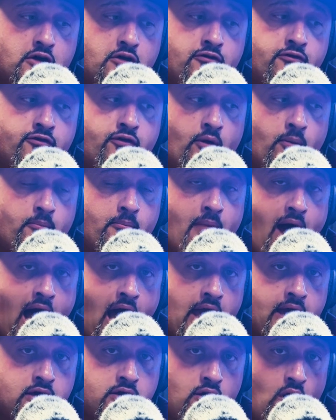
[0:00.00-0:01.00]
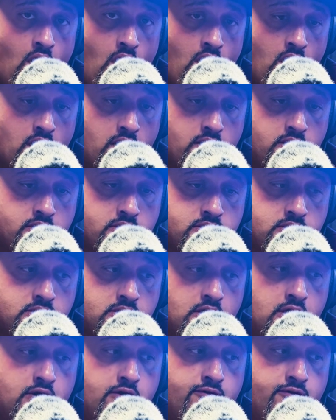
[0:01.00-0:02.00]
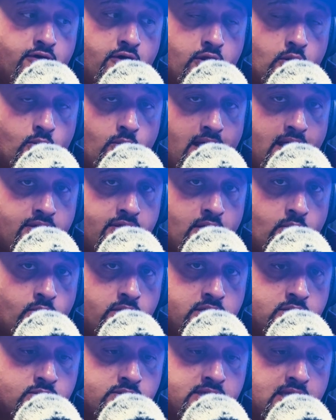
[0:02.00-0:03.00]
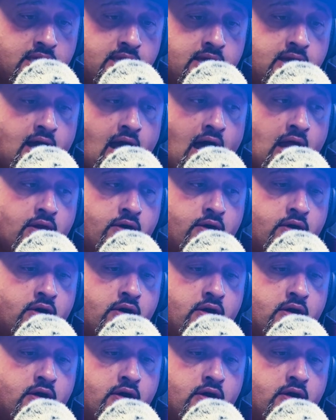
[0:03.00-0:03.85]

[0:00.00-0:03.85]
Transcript: For my dogs, for the way that we use the e-collar